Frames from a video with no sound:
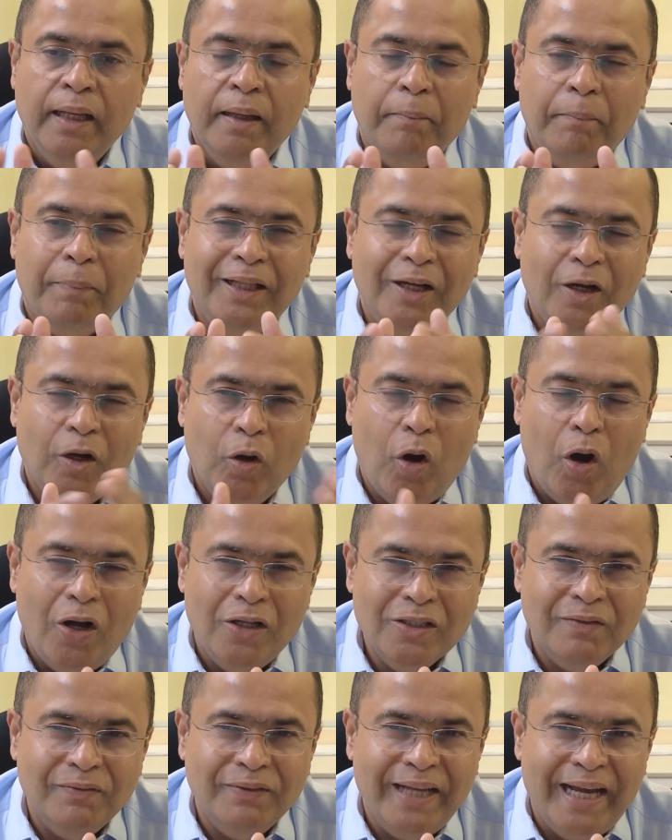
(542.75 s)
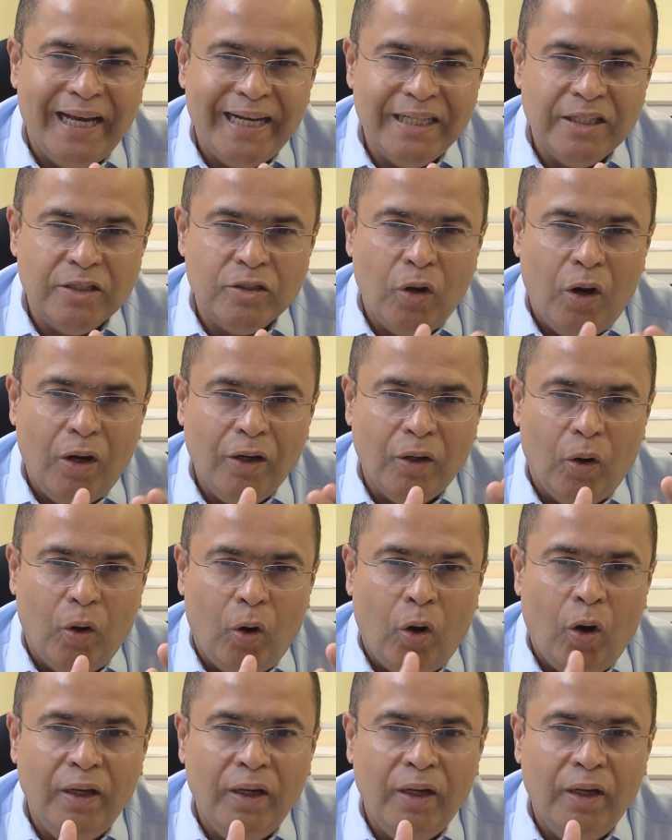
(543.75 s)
But the cons of that is not all